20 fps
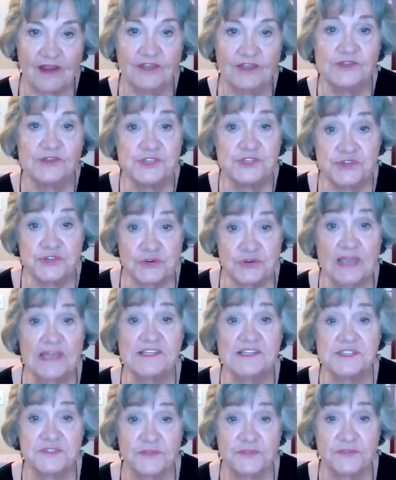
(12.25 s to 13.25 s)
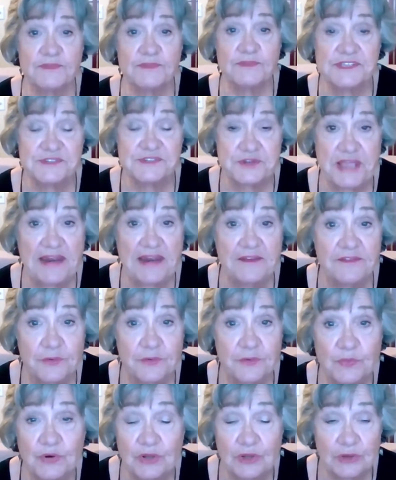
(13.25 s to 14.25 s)
Are you stressed from the state
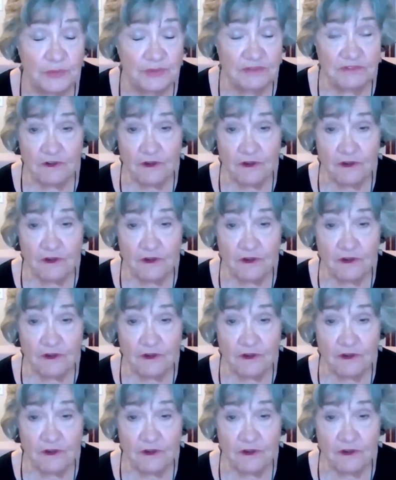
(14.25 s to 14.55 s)
of the world?